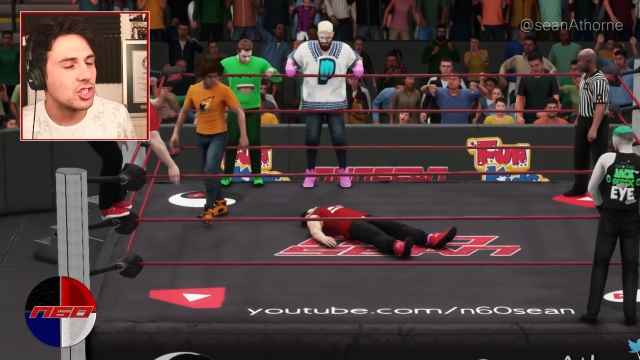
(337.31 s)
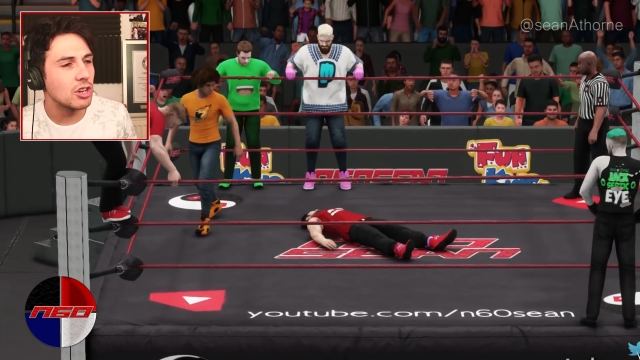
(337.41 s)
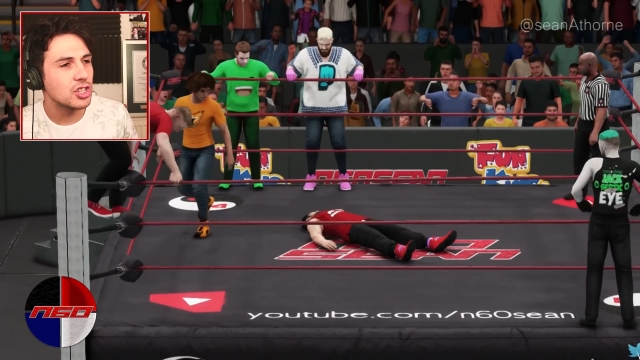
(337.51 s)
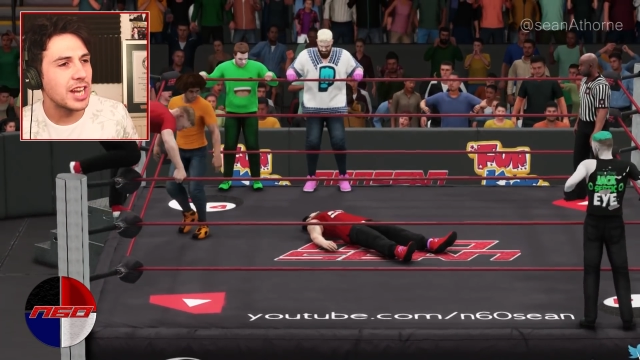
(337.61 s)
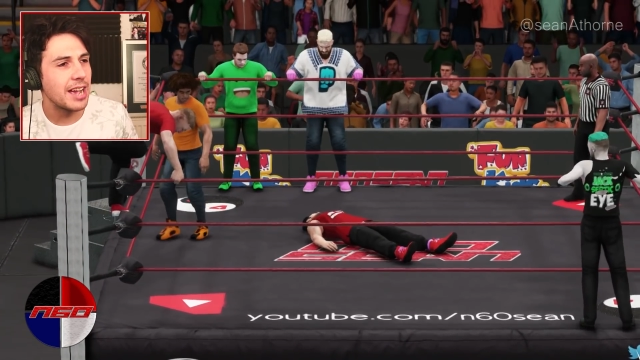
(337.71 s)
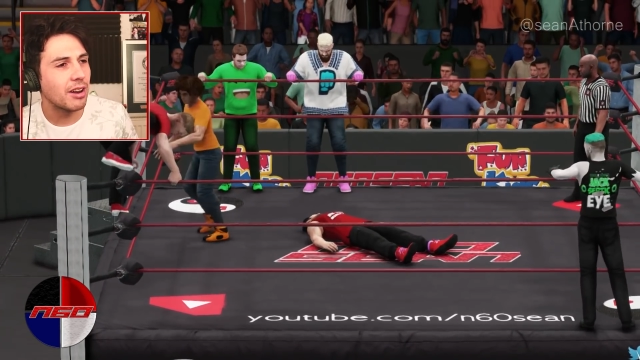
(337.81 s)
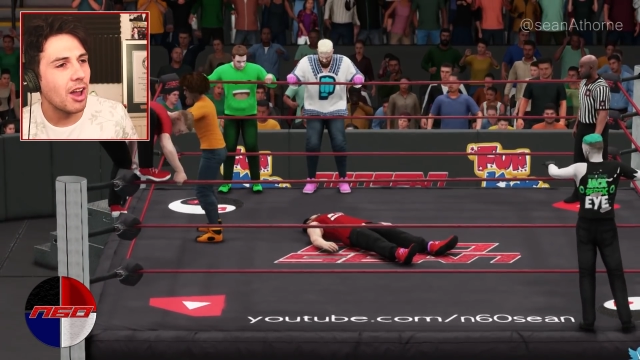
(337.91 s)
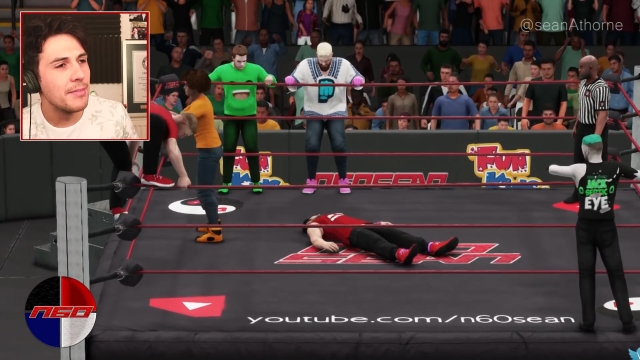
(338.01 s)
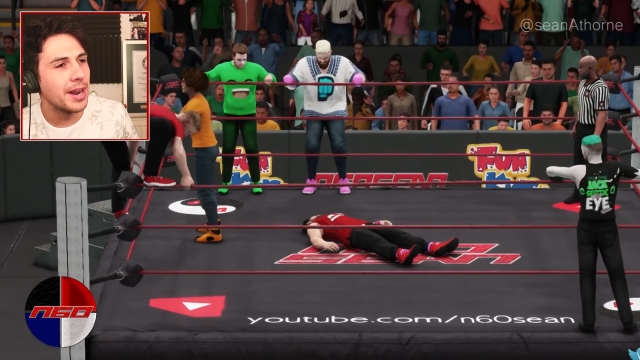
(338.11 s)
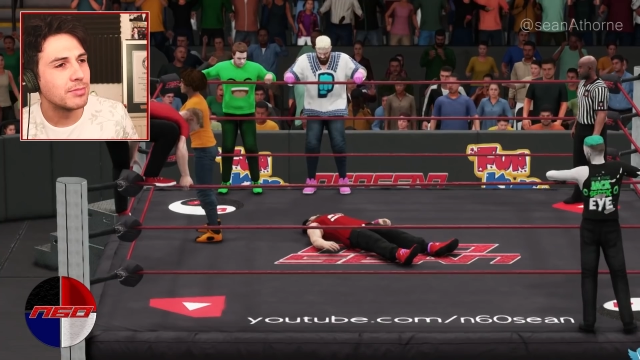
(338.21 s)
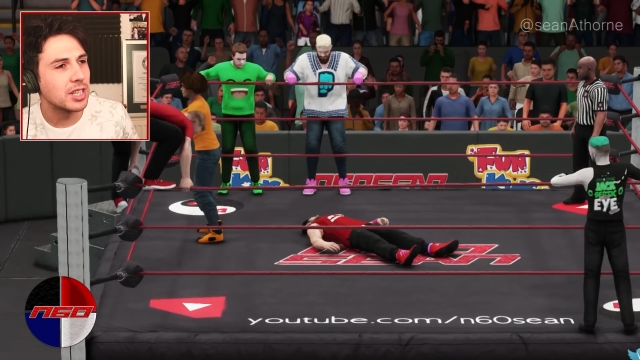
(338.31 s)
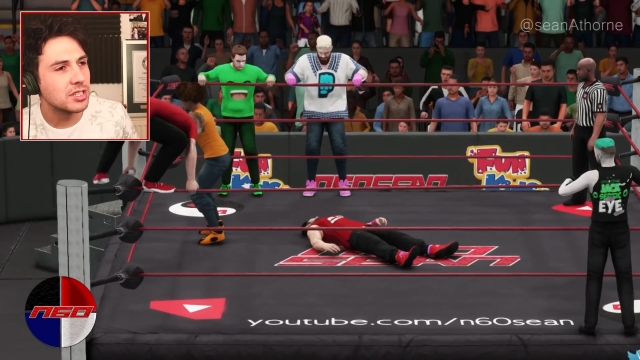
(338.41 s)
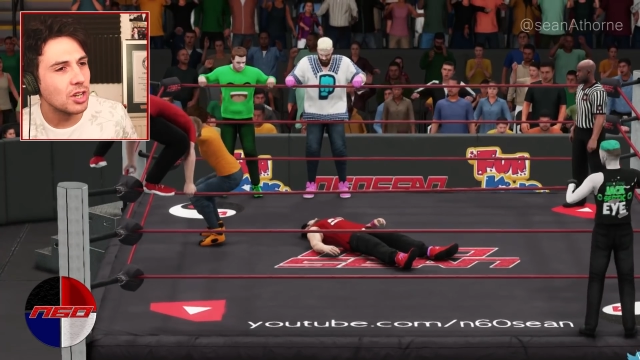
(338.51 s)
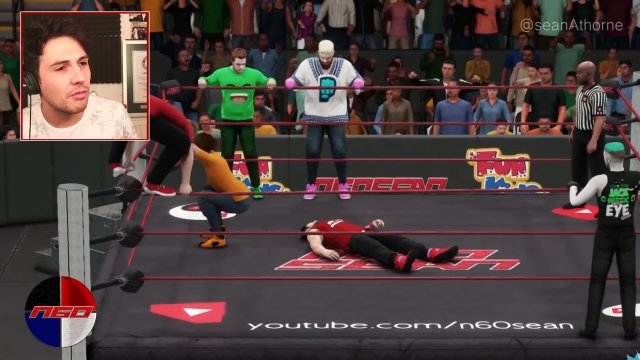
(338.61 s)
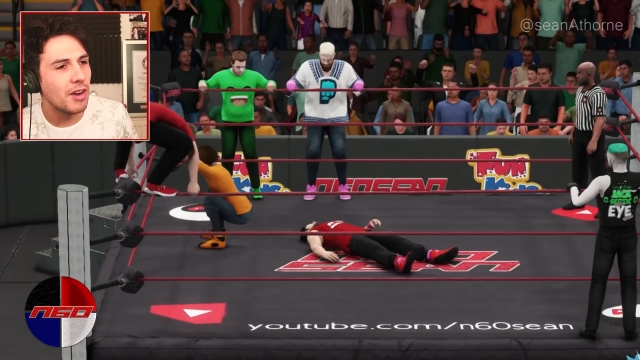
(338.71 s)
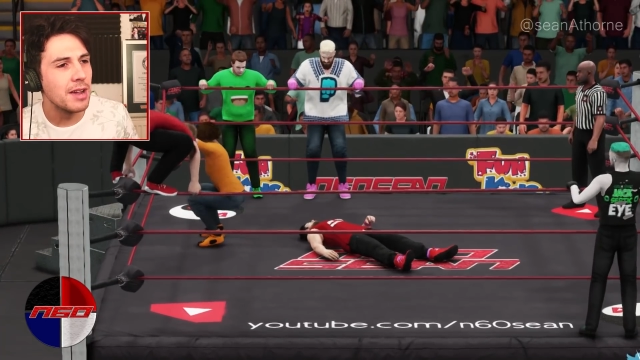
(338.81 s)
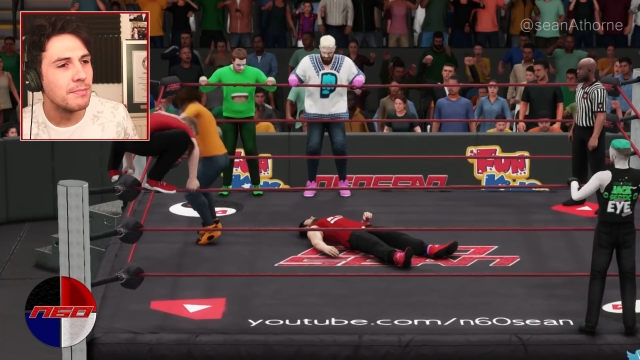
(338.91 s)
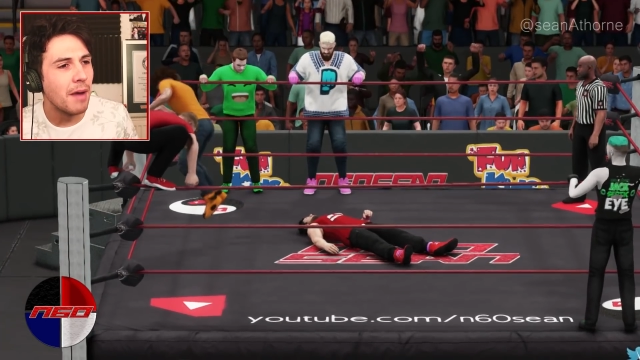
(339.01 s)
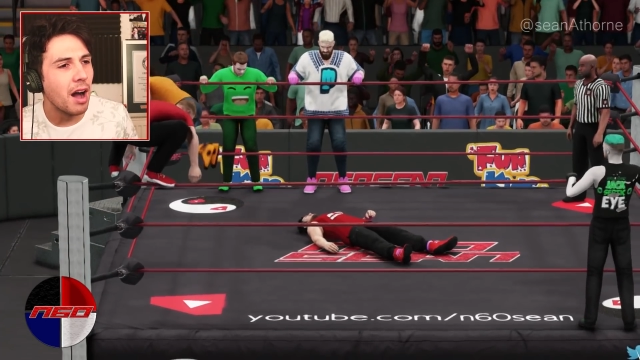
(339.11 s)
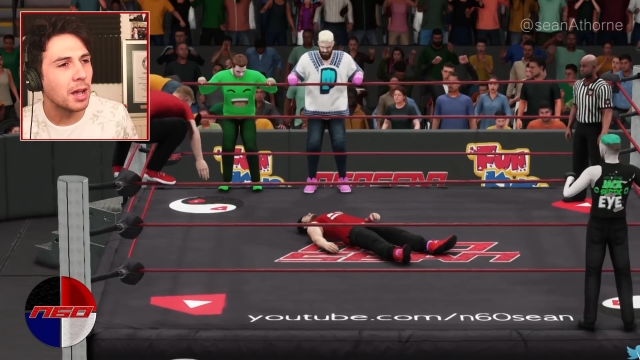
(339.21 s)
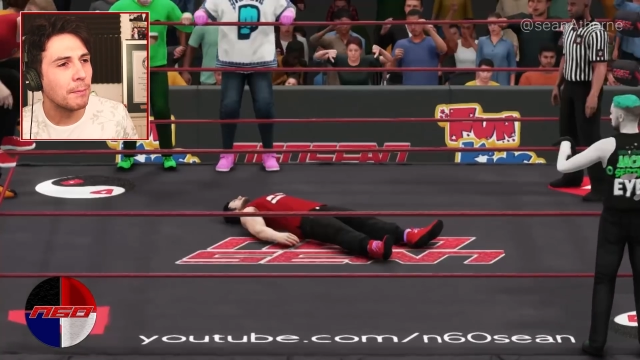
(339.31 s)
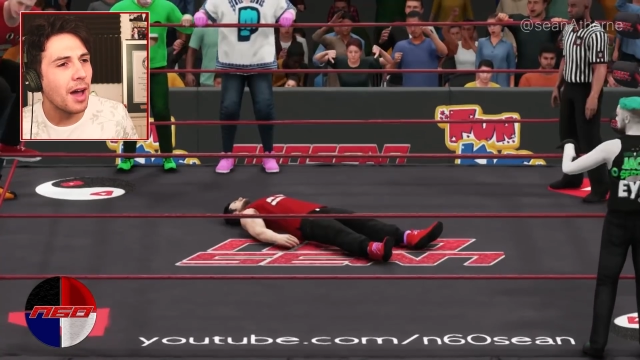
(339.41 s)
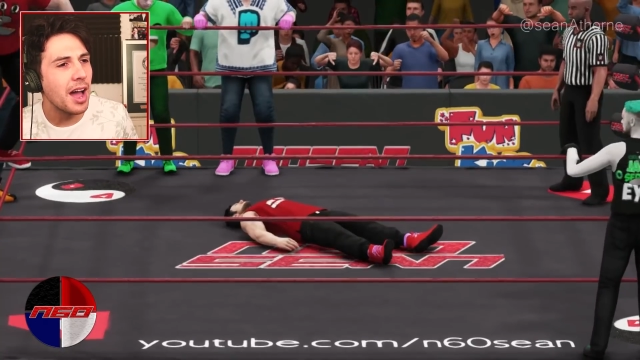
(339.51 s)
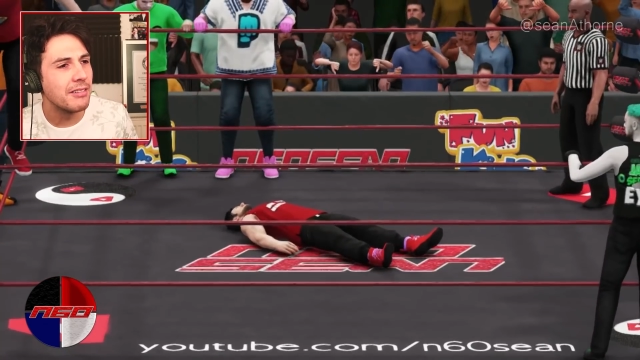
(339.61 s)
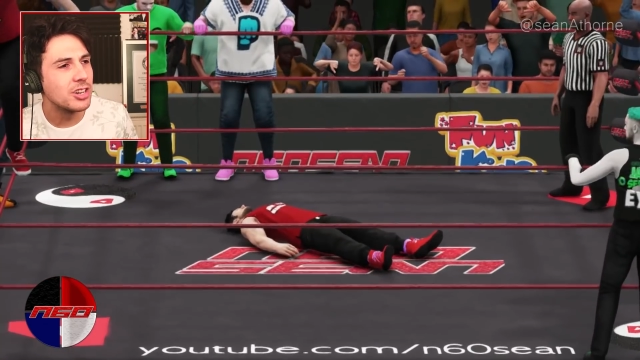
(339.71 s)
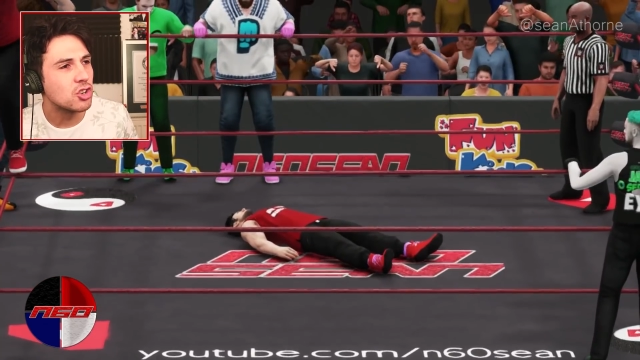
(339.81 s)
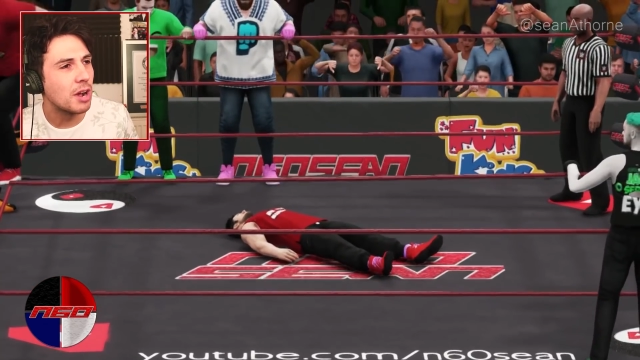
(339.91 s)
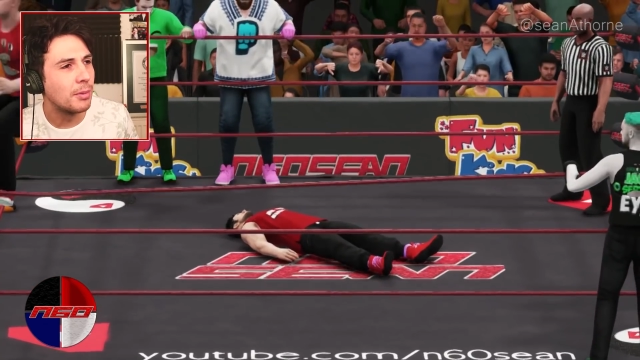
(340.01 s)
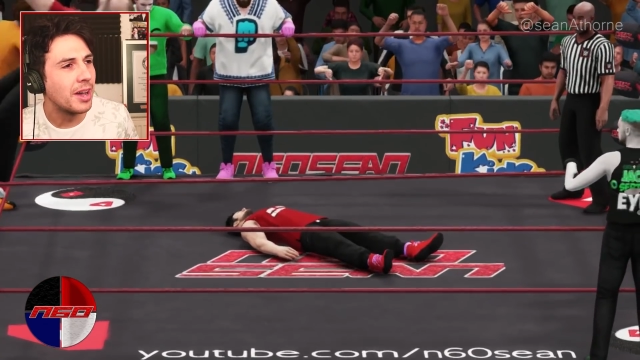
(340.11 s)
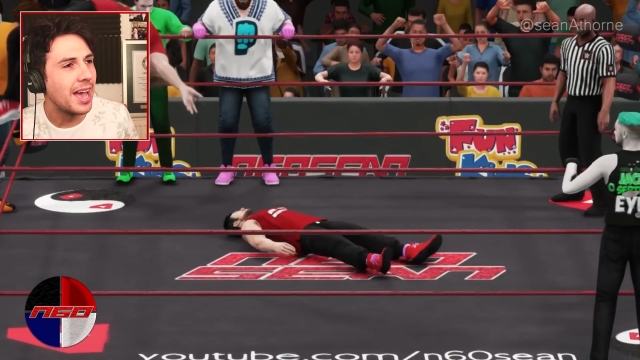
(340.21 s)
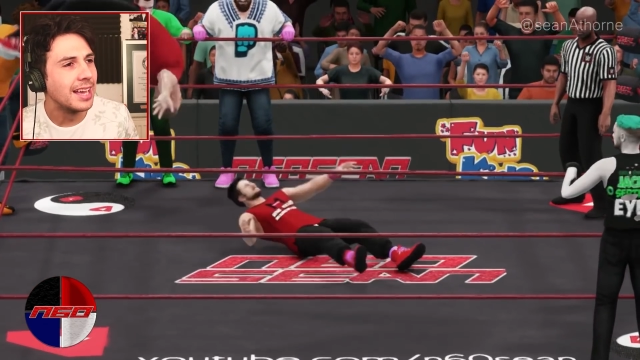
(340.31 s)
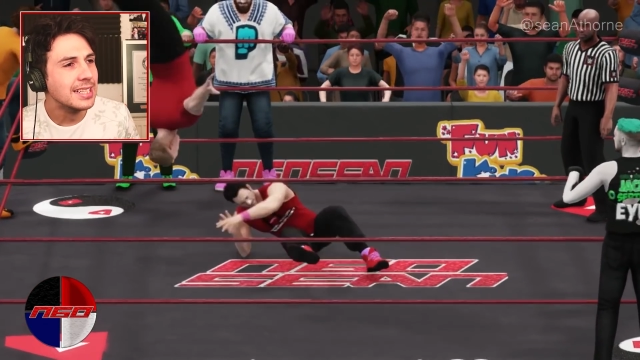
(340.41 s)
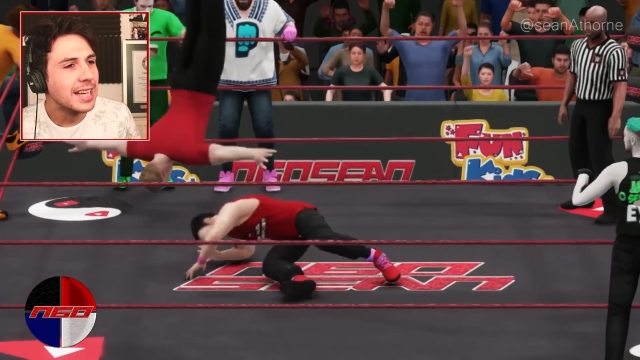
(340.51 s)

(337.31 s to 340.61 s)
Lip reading: Josh now climbing up to the top rope. Markiplier in trouble here.